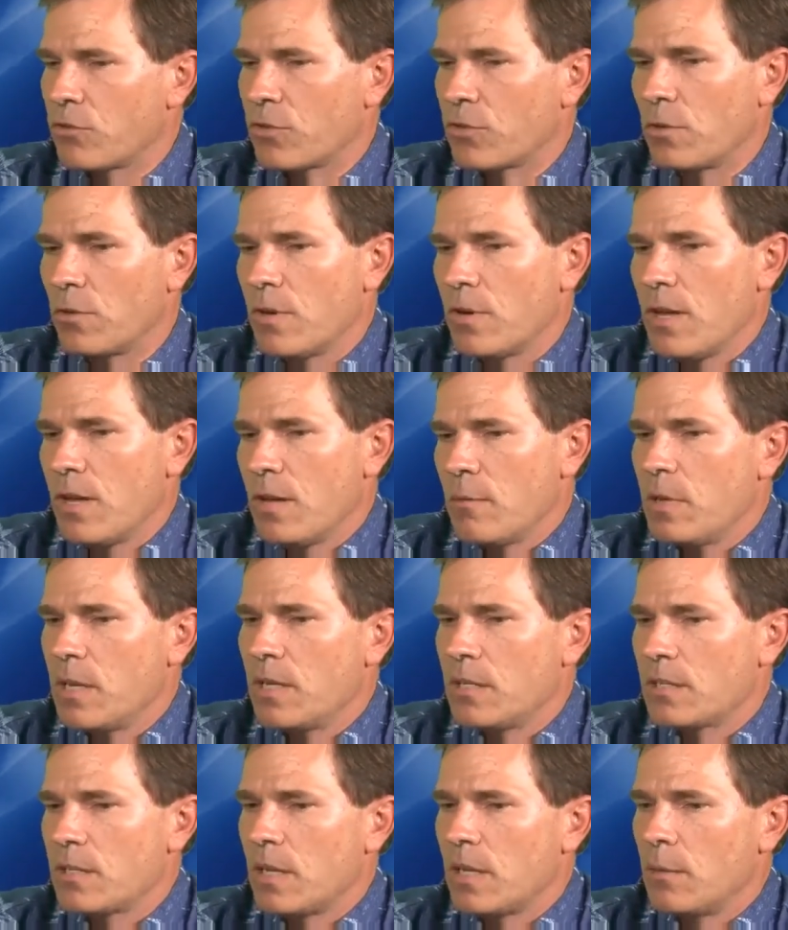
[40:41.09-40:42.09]
So
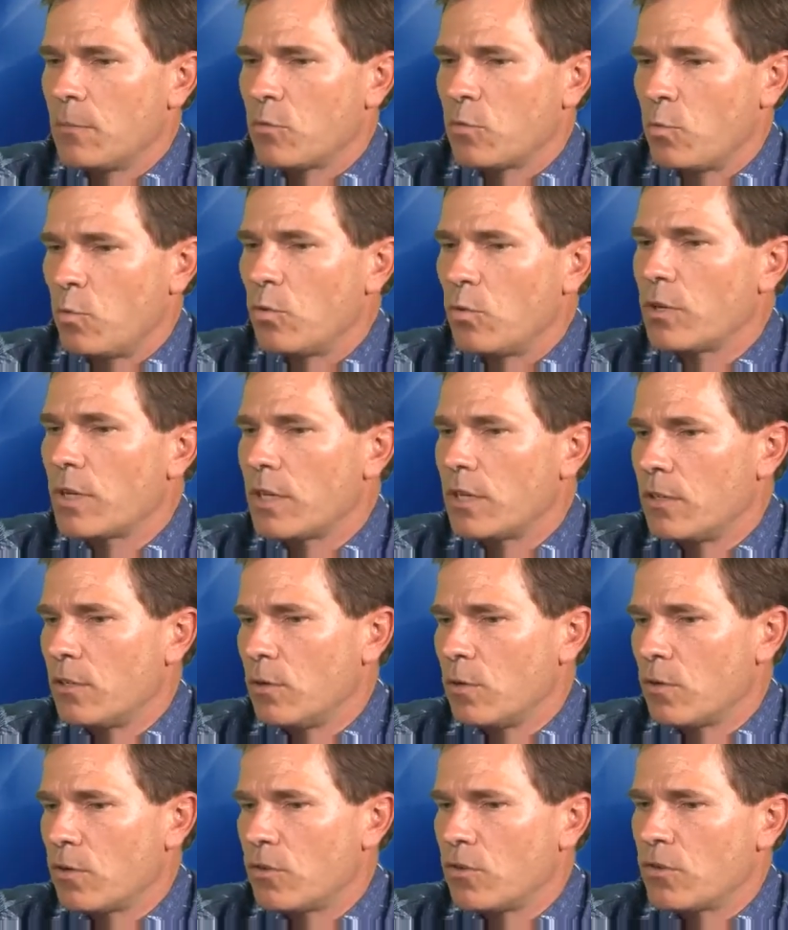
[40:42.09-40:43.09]
many times we'll get
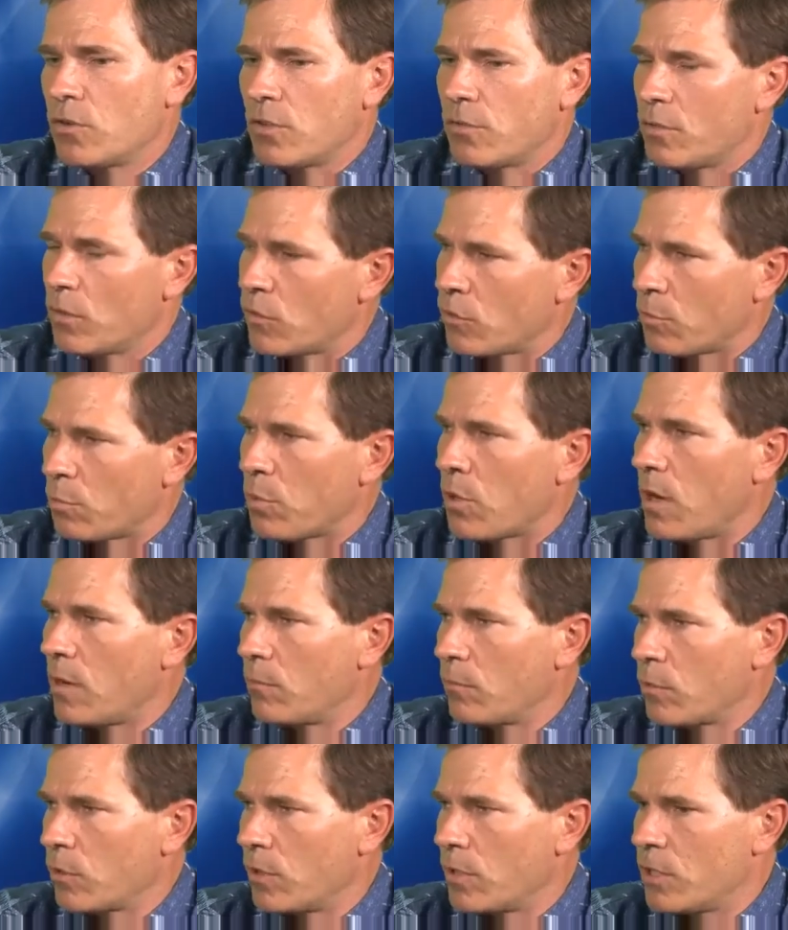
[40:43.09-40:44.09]
notices if there's a
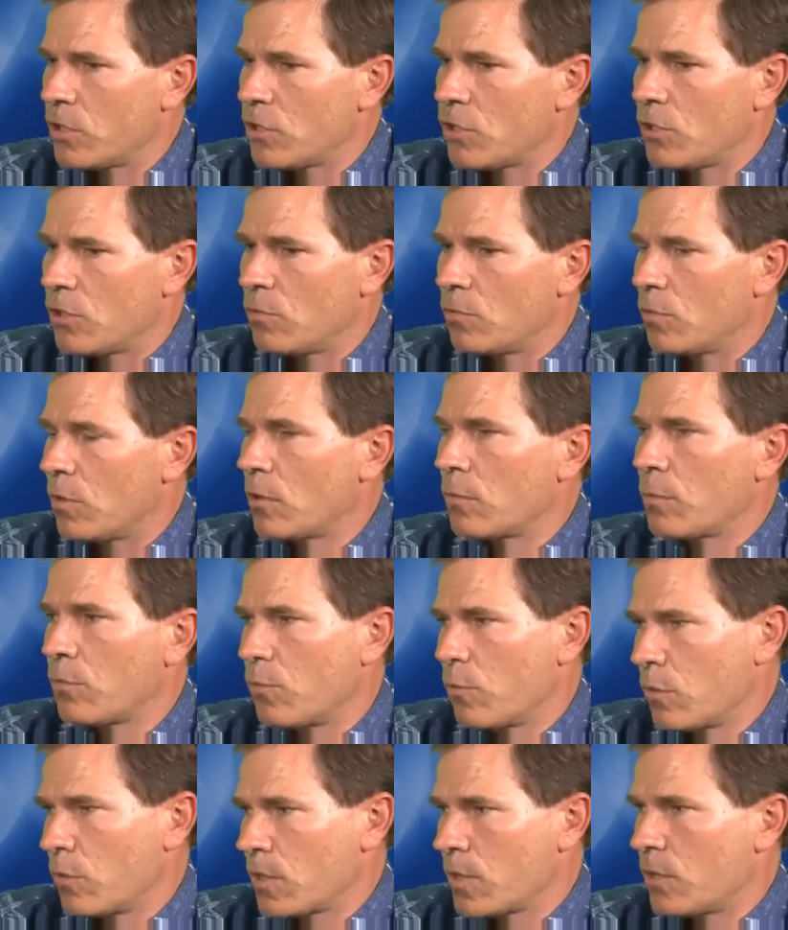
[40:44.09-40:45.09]
problem or an issue long
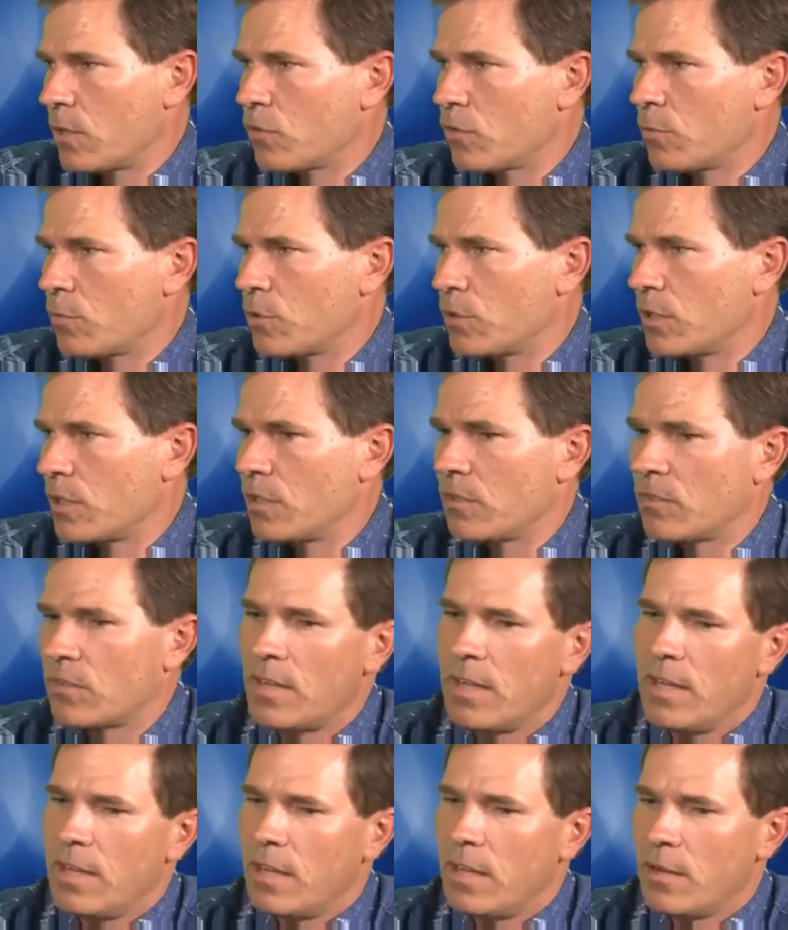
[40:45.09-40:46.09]
before the customer does,
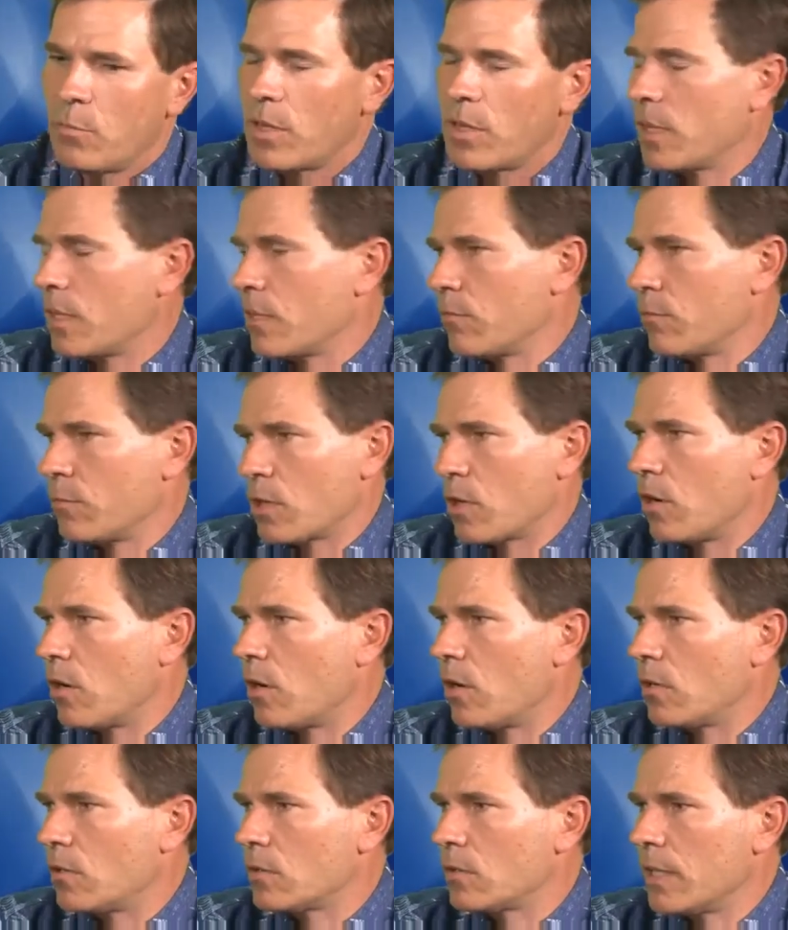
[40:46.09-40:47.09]
and we can give them a
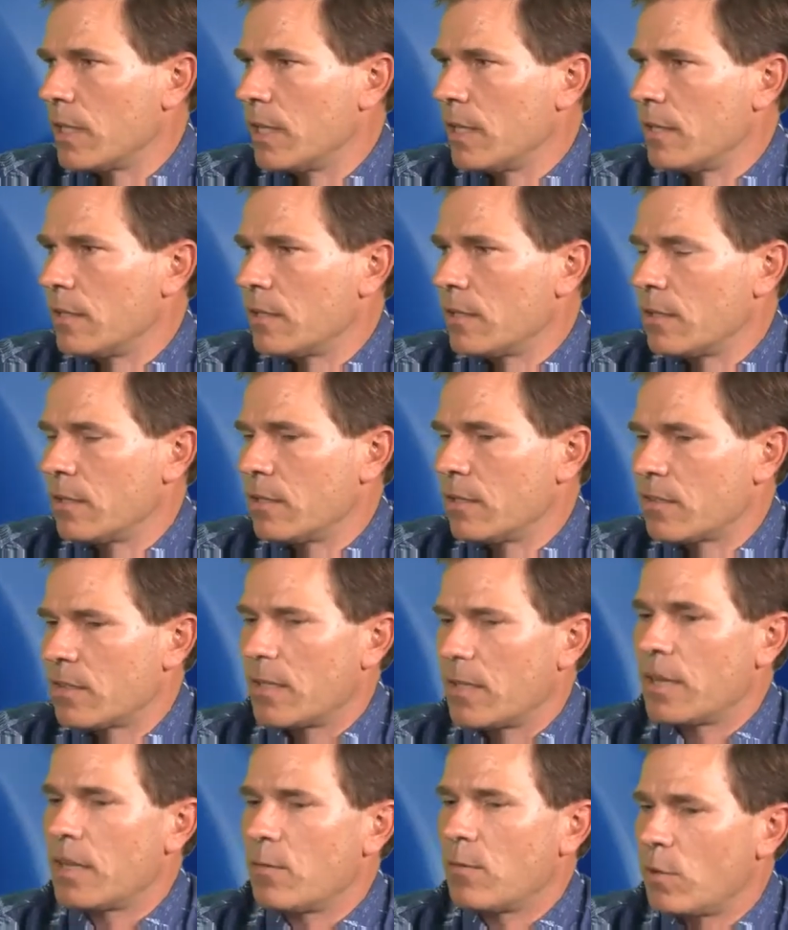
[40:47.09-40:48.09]
call and
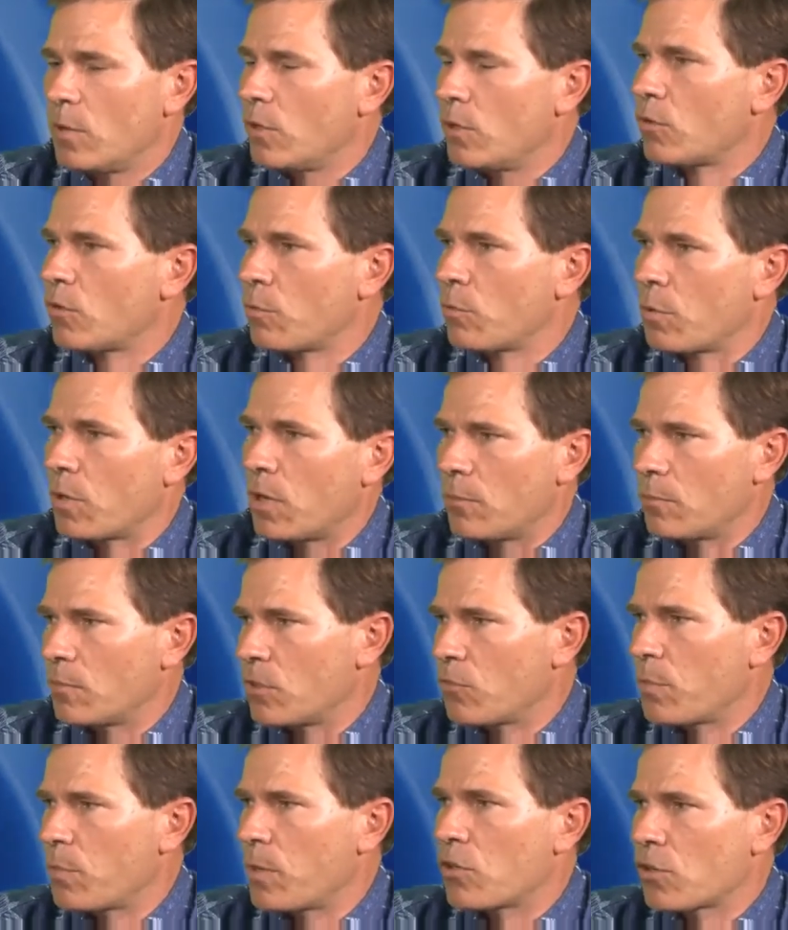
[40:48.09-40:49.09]
say, hey, we noticed a problem,
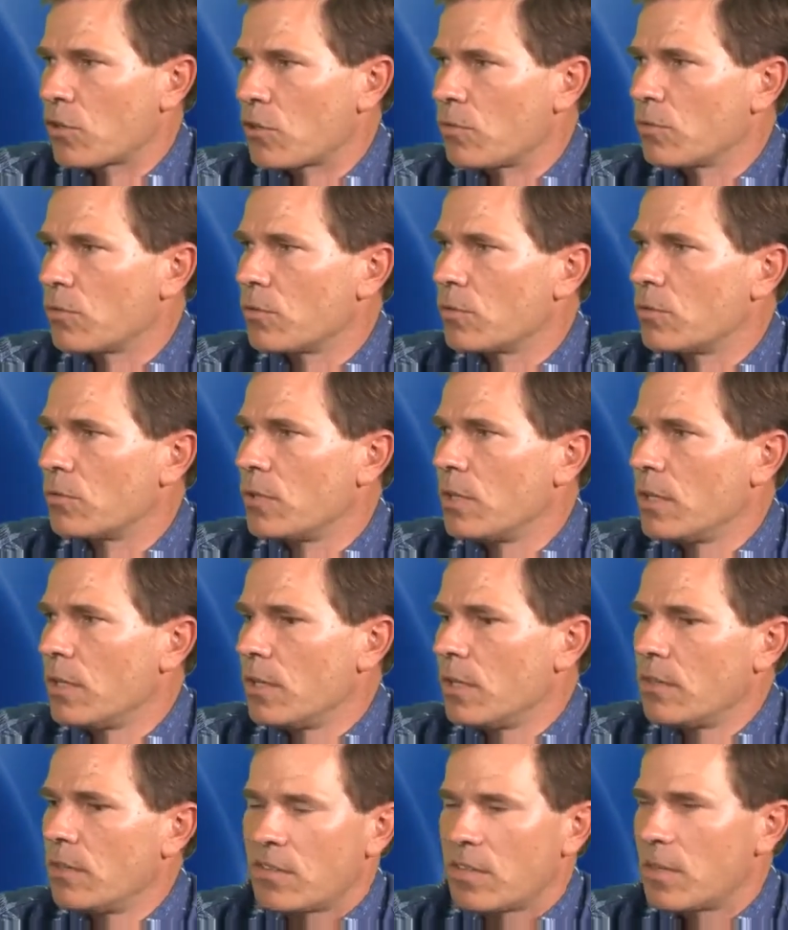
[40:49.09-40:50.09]
dispatch a crew.
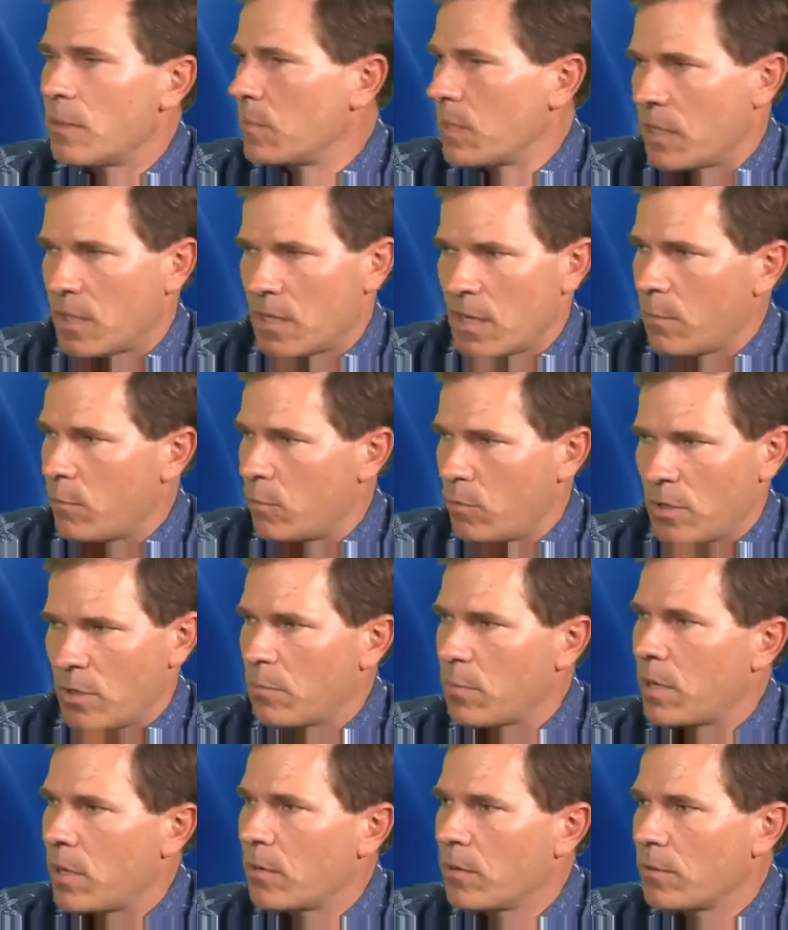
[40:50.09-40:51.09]
And the same thing can happen with
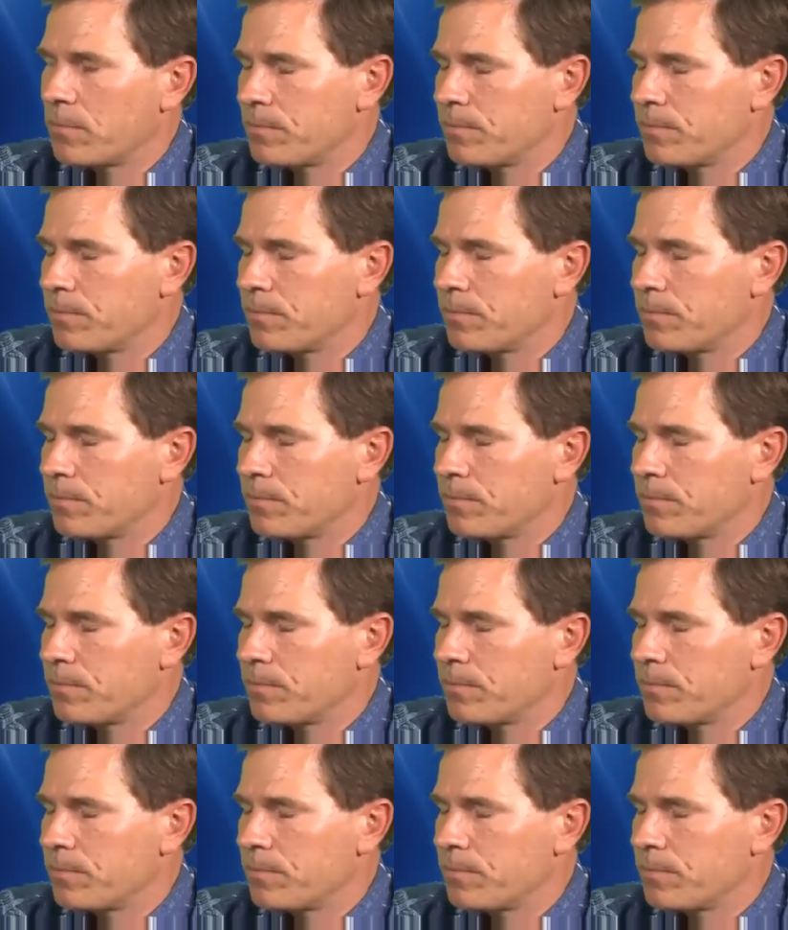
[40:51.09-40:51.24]
Empower.